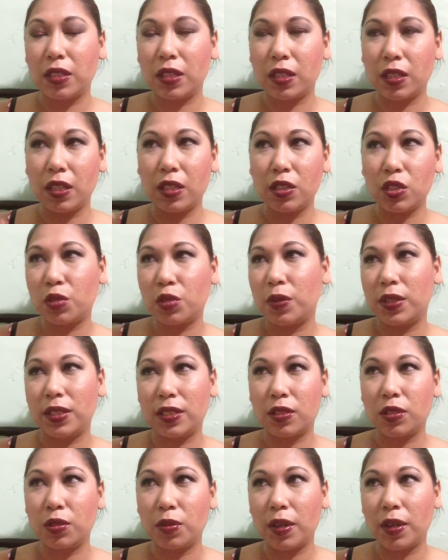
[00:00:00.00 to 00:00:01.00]
I think I just went
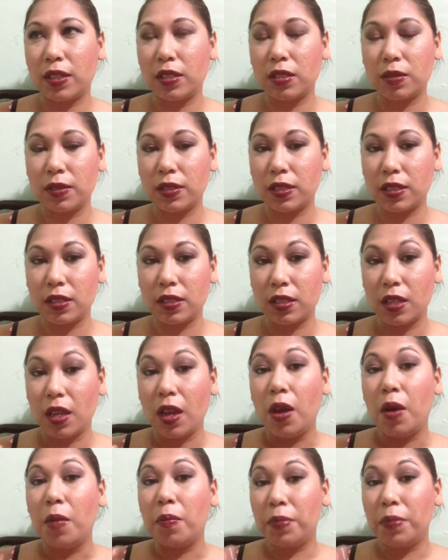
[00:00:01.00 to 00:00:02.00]
in twice with it,
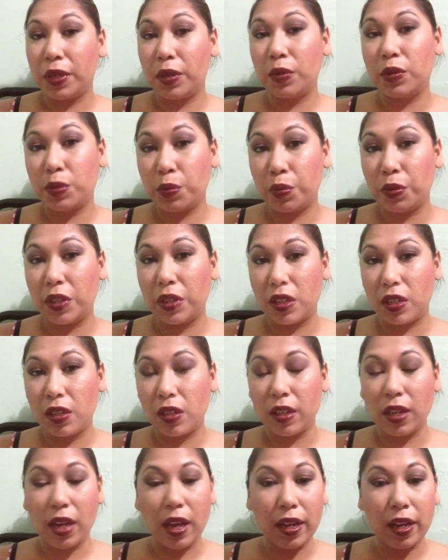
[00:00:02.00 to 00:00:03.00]
but it was pretty
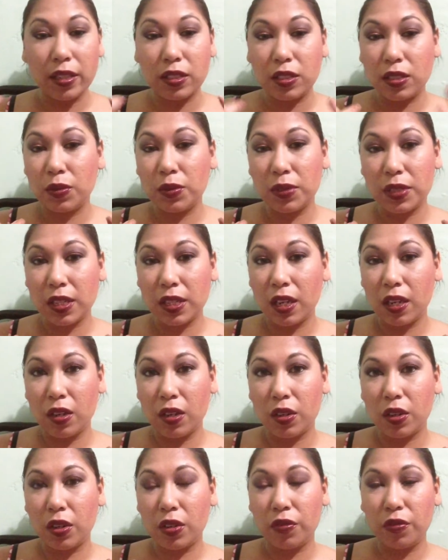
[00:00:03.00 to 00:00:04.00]
good, and I don't think I
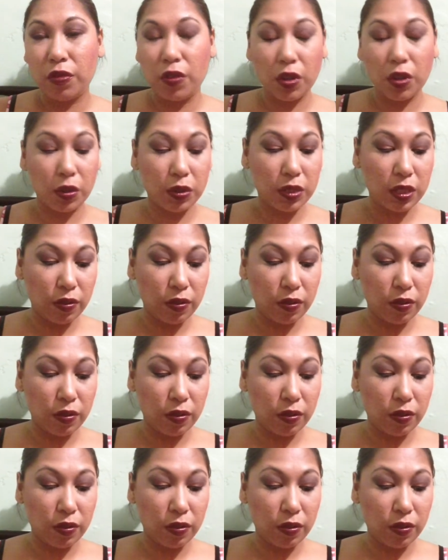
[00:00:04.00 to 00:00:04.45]
got any fallout.